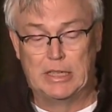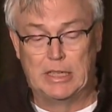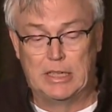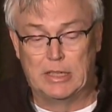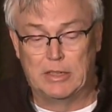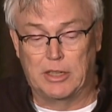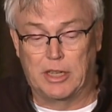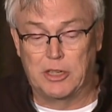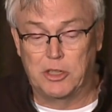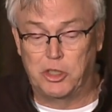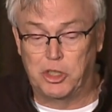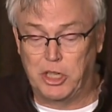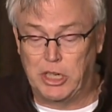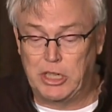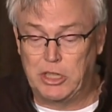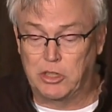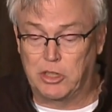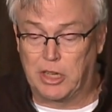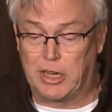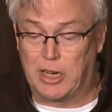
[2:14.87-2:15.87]
lot of
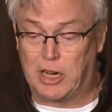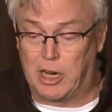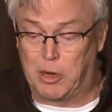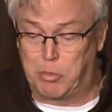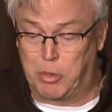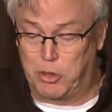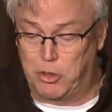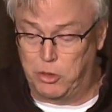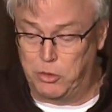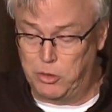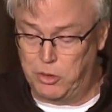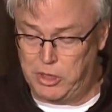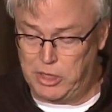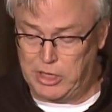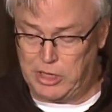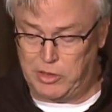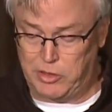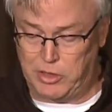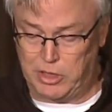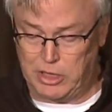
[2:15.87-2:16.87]
change, a lot of opportunity,
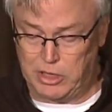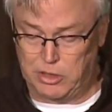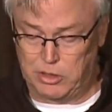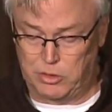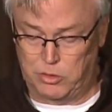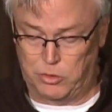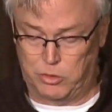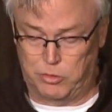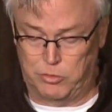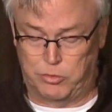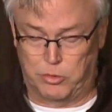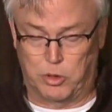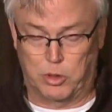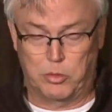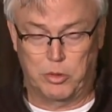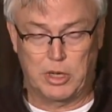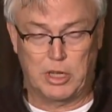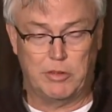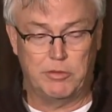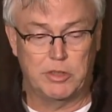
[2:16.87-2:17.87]
I think, going
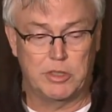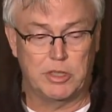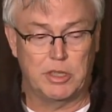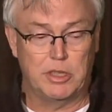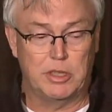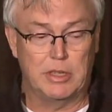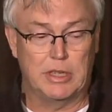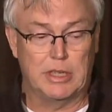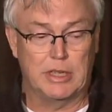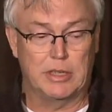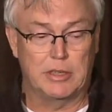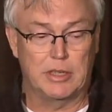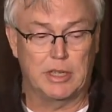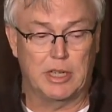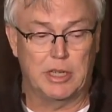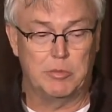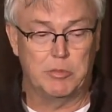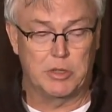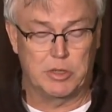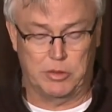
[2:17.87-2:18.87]
forward. Obviously, at
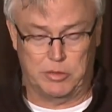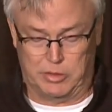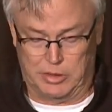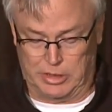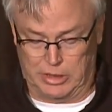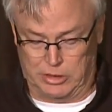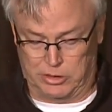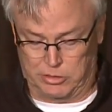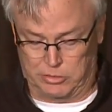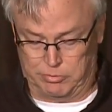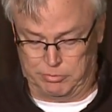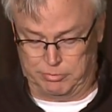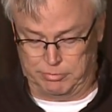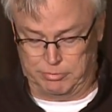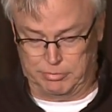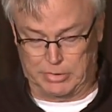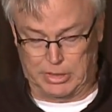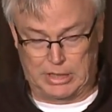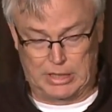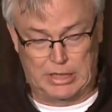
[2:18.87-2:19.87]
times,
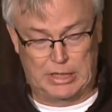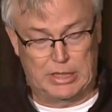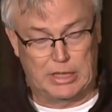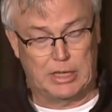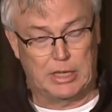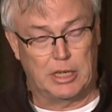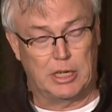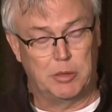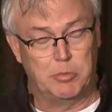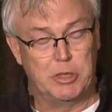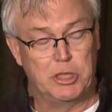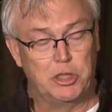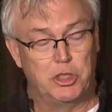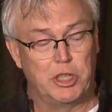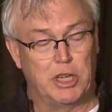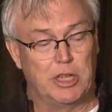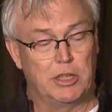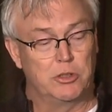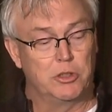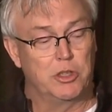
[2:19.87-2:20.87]
a bit
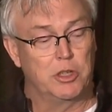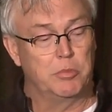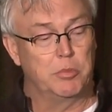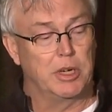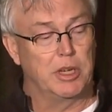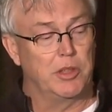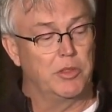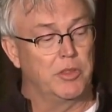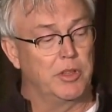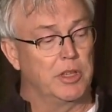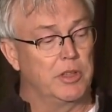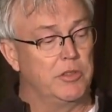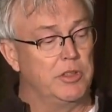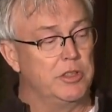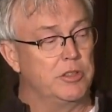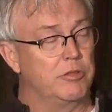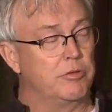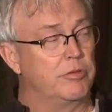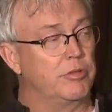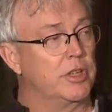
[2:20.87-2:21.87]
challenging, but I think
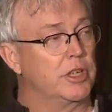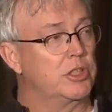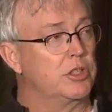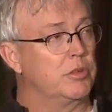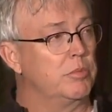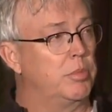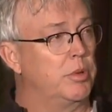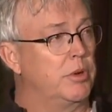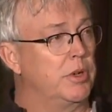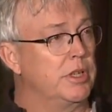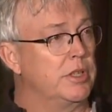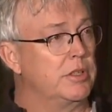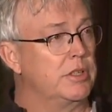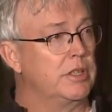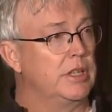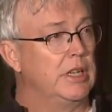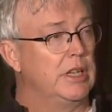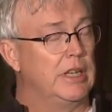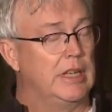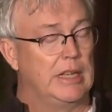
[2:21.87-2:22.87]
these inflection points
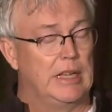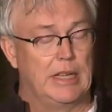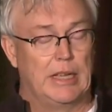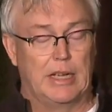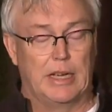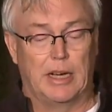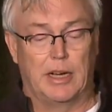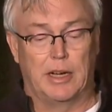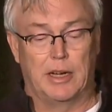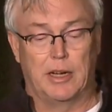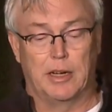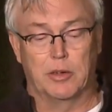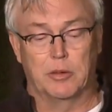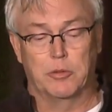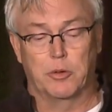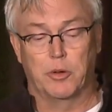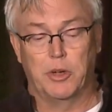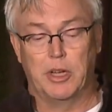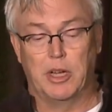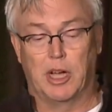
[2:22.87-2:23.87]

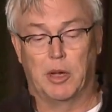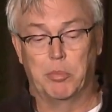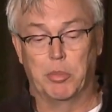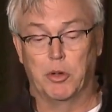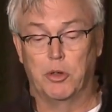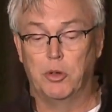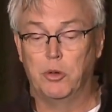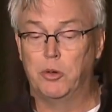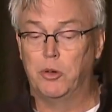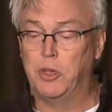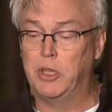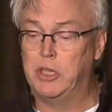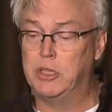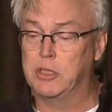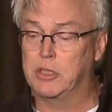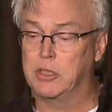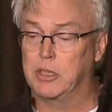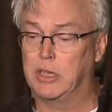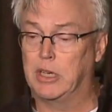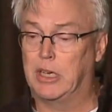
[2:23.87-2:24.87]
create
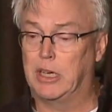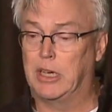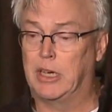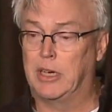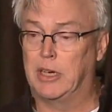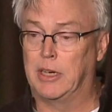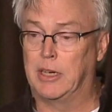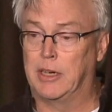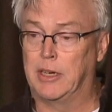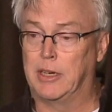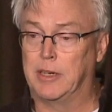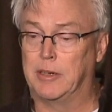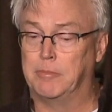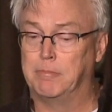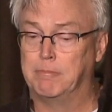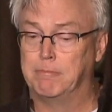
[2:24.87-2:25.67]
opportunities, on